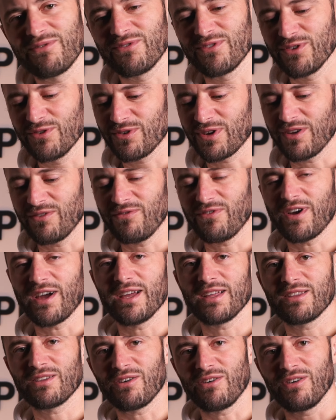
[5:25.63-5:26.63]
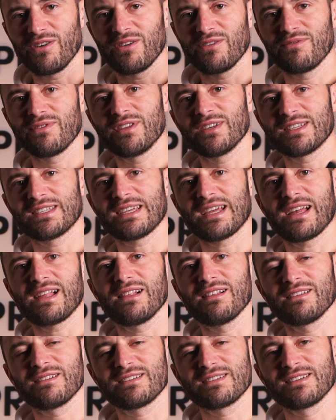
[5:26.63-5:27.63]
You can find all of the
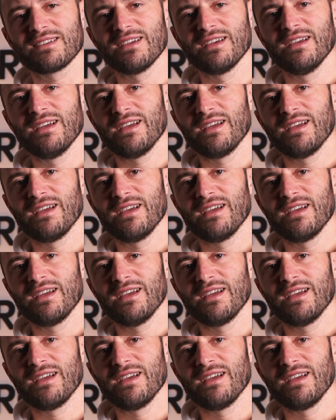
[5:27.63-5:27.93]
saddles